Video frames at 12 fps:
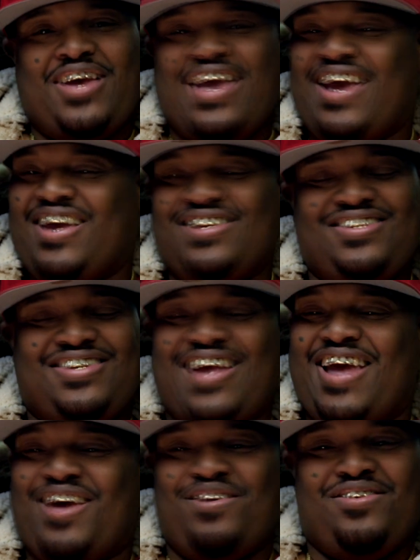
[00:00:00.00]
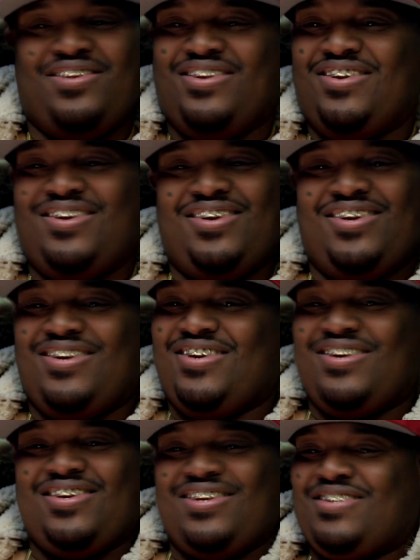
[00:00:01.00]
Hands down,
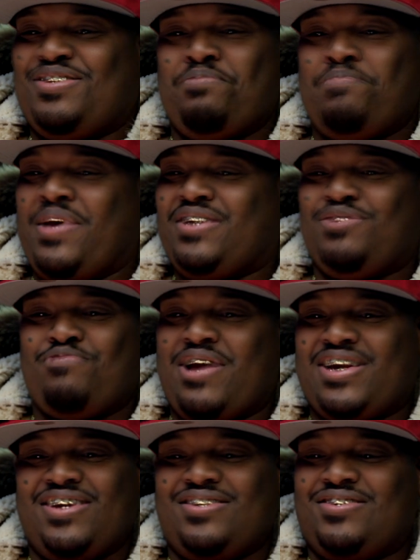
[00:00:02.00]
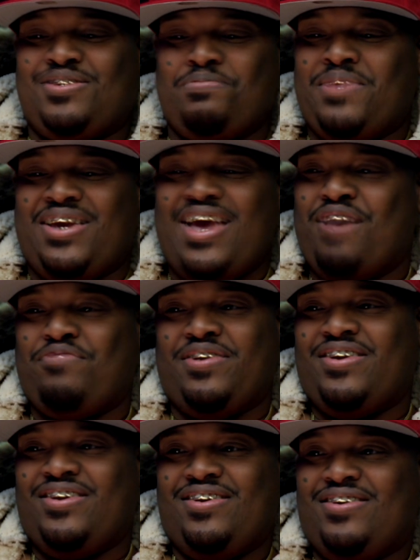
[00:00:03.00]
it's the best record to me
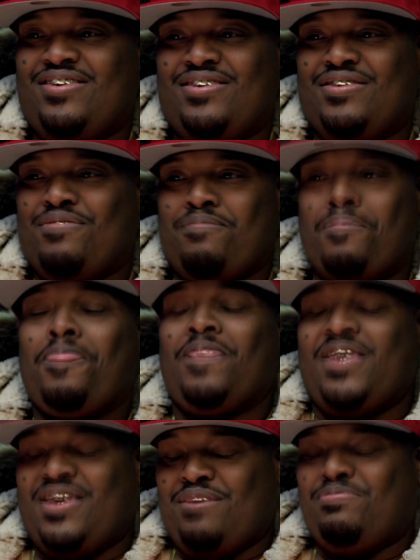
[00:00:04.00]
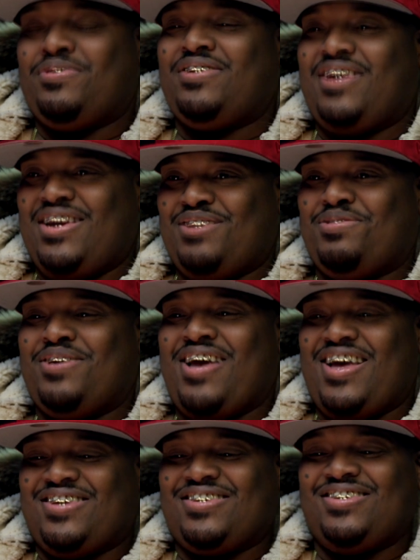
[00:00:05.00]
ever. Yeah, put your hands where your eyes.